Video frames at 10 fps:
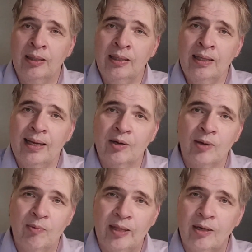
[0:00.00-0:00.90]
and
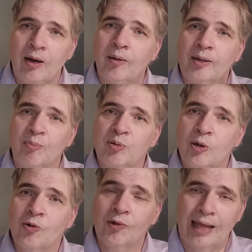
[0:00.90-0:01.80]
create what they call
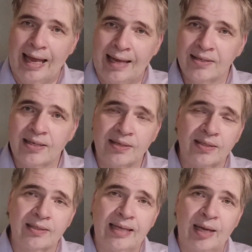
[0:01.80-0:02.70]
proto-lance as
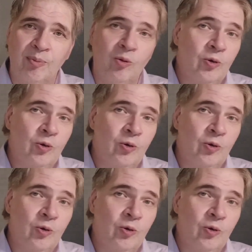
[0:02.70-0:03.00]
an example,